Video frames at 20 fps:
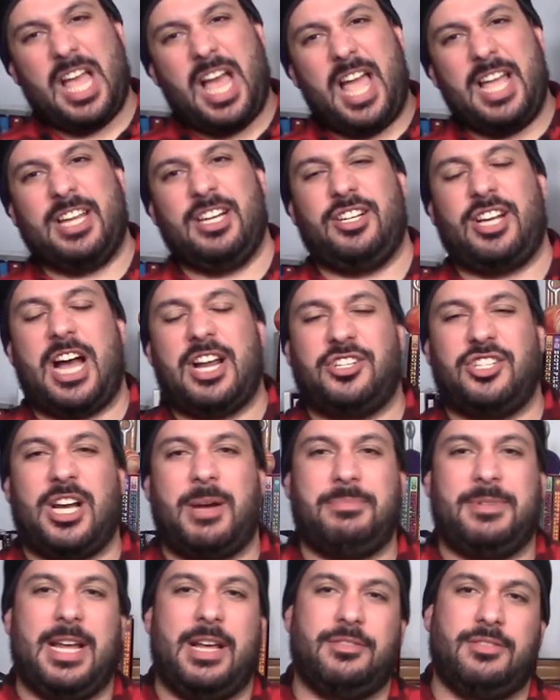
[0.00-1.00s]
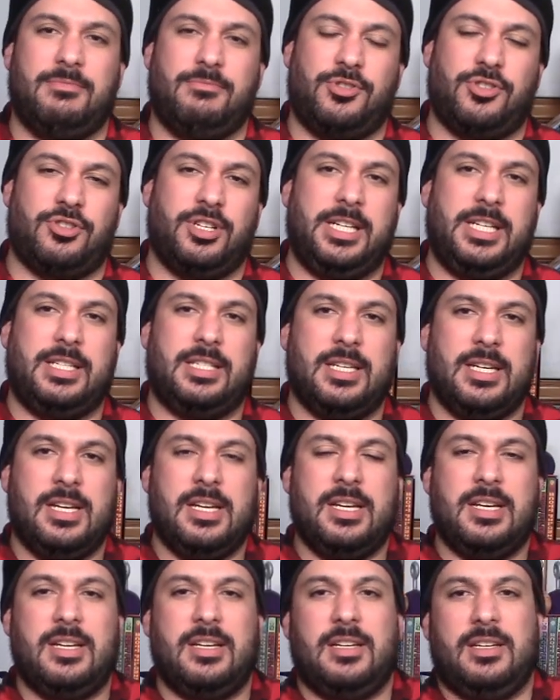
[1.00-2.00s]
I could chop down some trees,
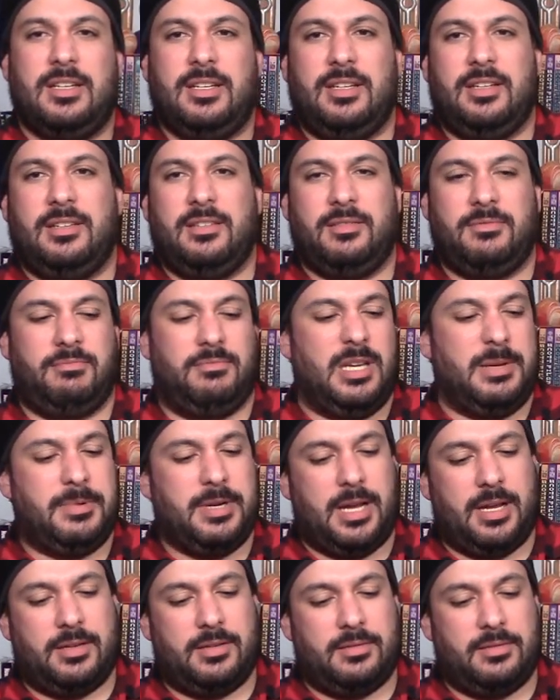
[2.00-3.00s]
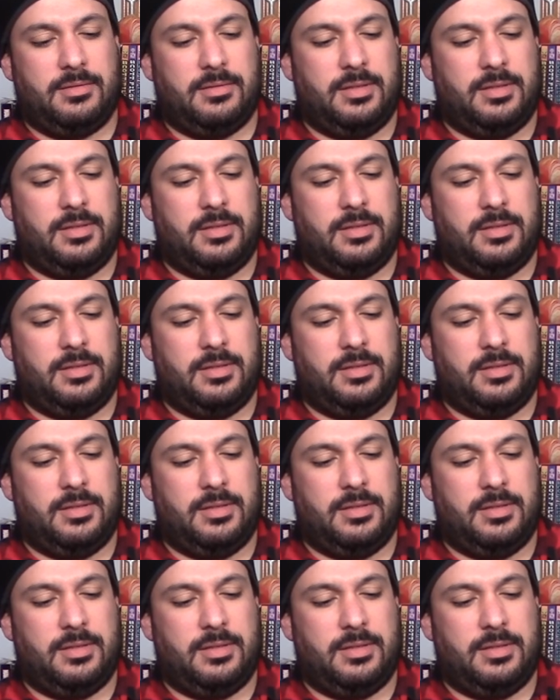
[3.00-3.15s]
maybe not,